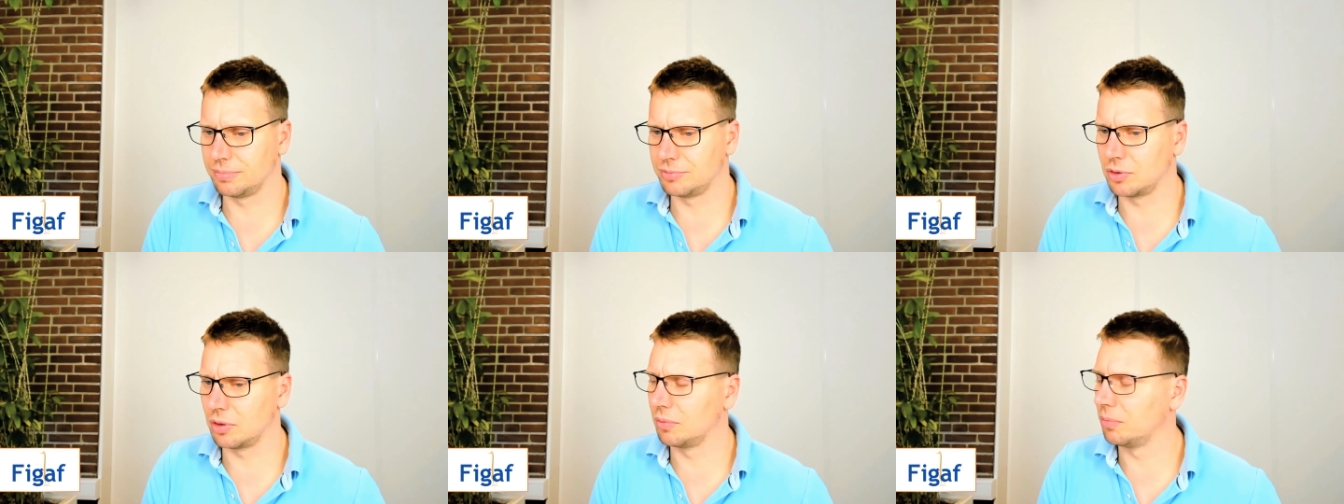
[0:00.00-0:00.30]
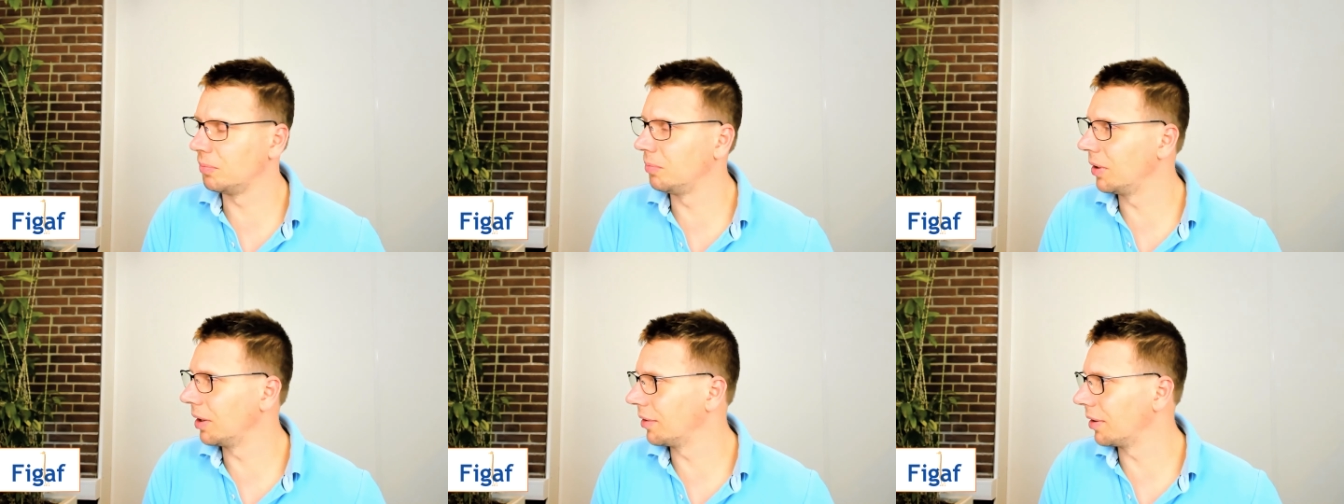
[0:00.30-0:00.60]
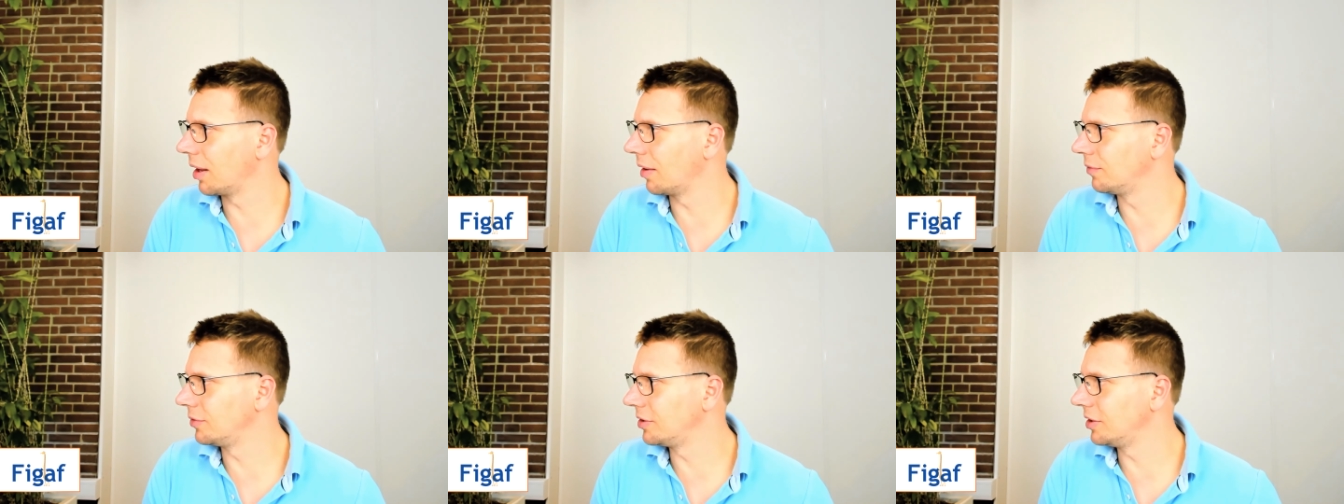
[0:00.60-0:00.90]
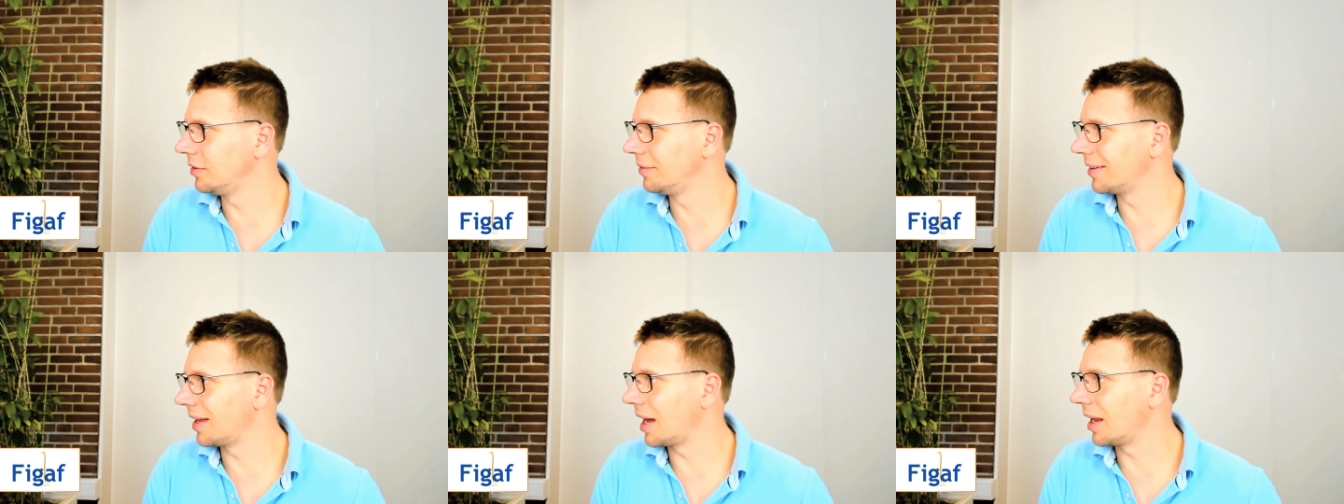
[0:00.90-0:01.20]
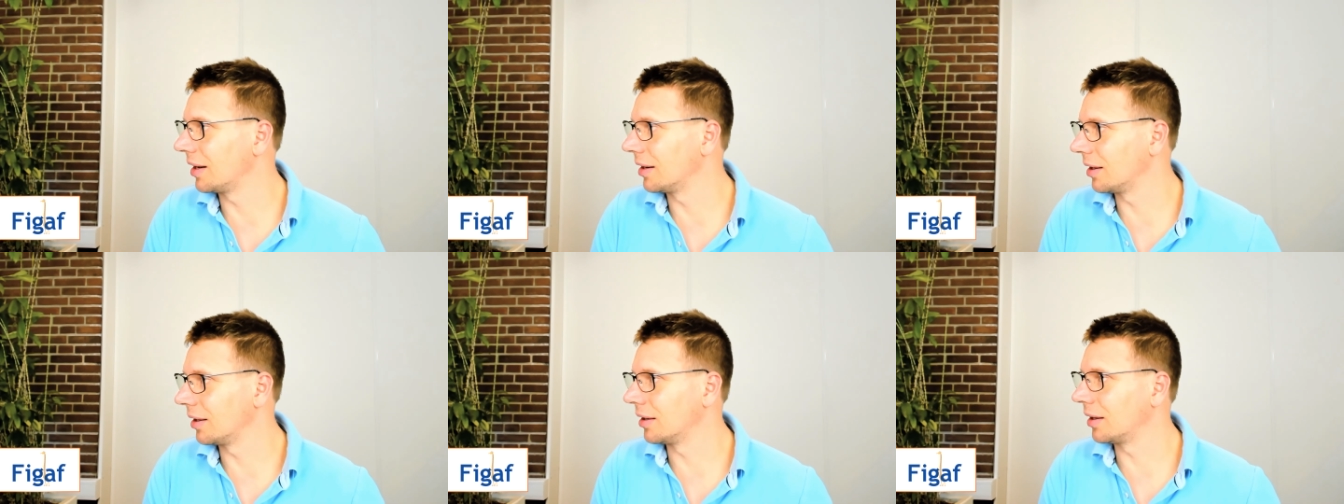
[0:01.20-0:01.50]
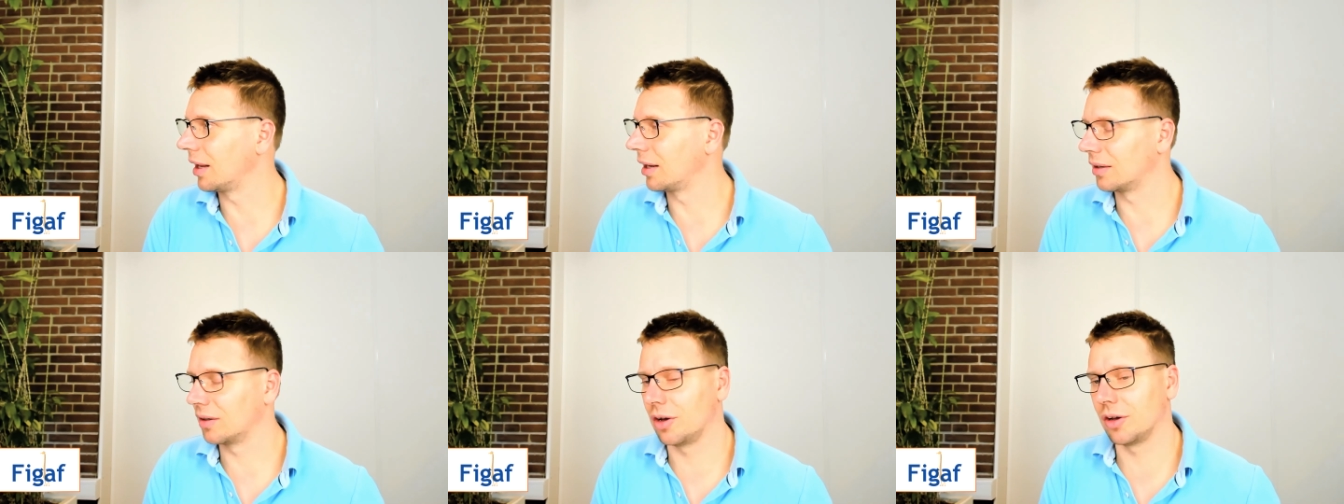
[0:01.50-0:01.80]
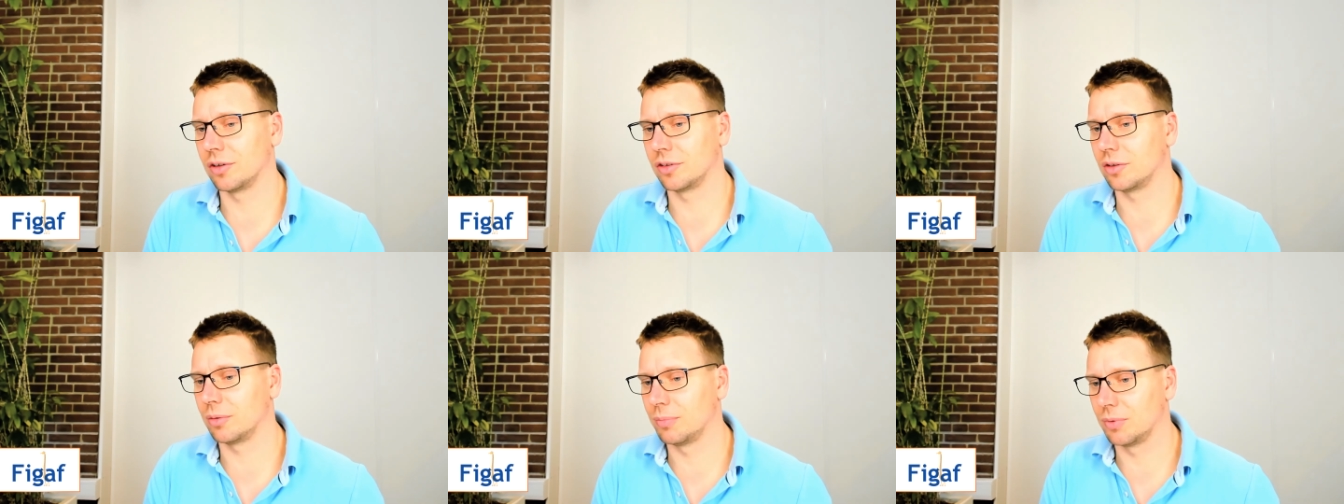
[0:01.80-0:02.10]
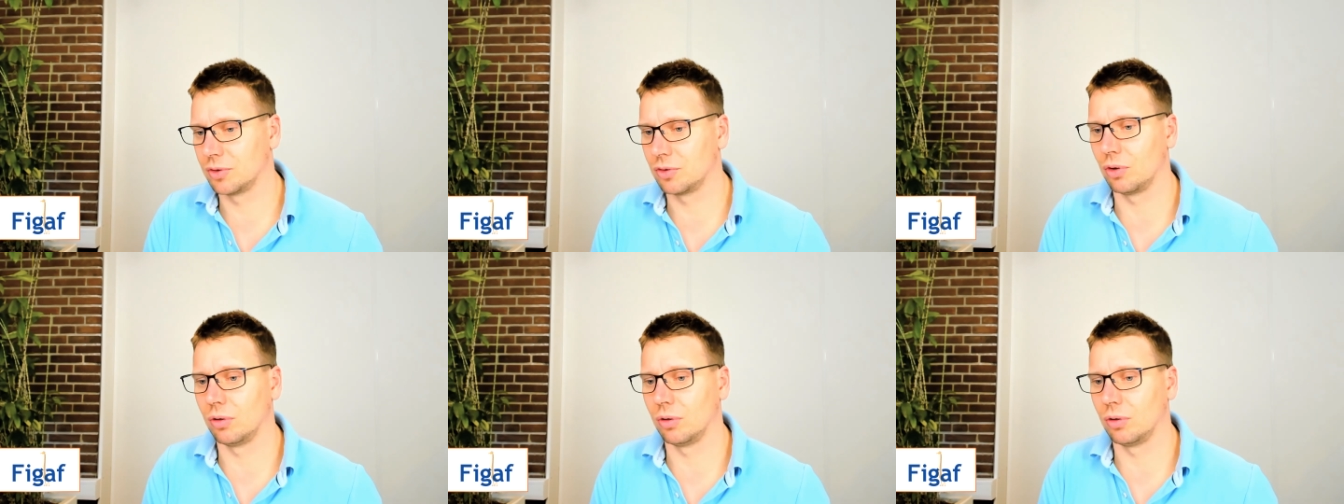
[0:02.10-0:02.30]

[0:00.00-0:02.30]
so we are, I've seen that at, at customers